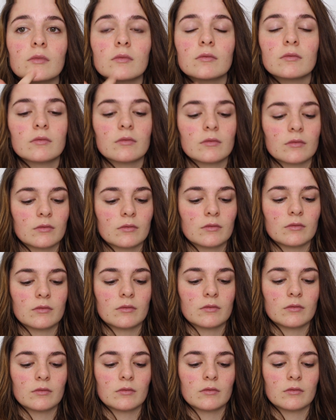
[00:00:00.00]

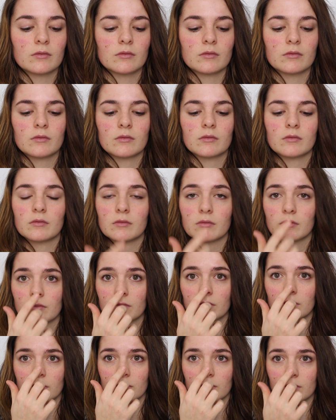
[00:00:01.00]
Glorious
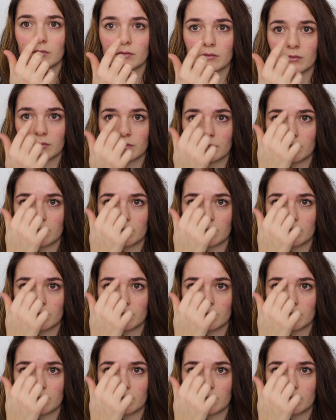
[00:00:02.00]
Face Eye Primer.